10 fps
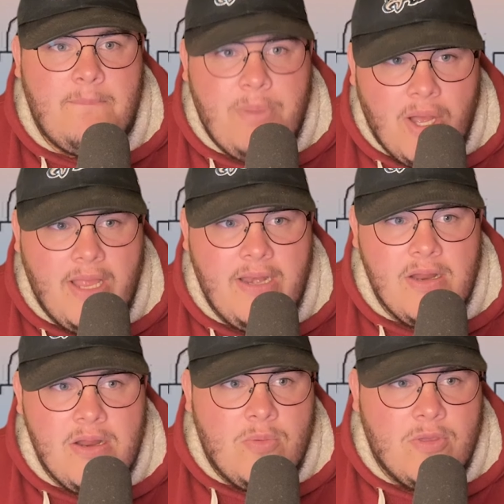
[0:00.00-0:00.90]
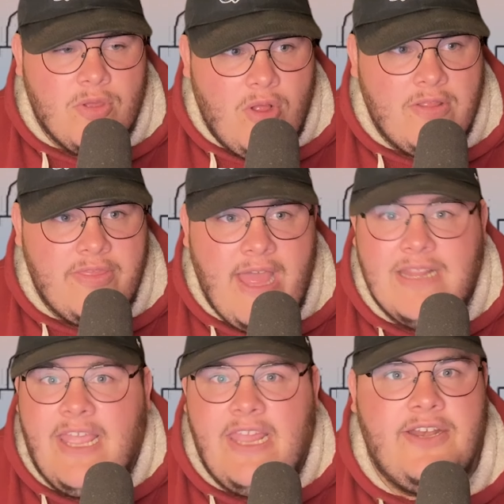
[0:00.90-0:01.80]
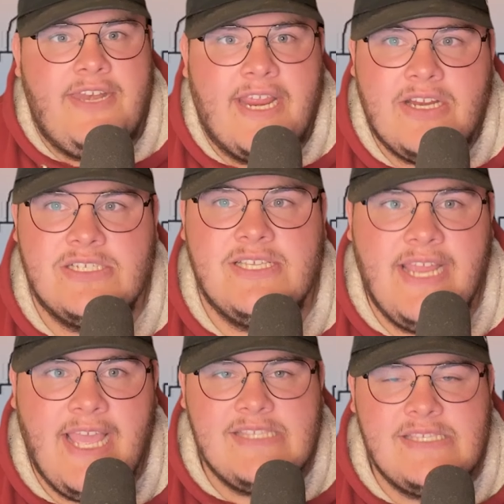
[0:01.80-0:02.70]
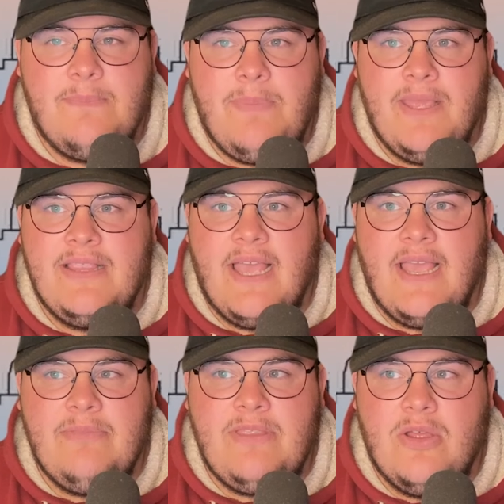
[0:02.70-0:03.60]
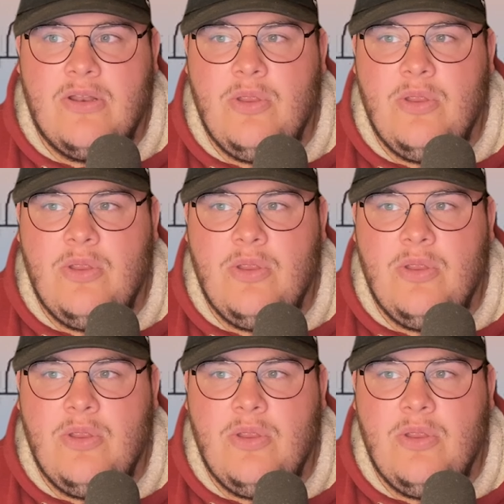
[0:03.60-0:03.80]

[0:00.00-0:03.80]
But with all of that, Landon Dickerson gets a big-time deal.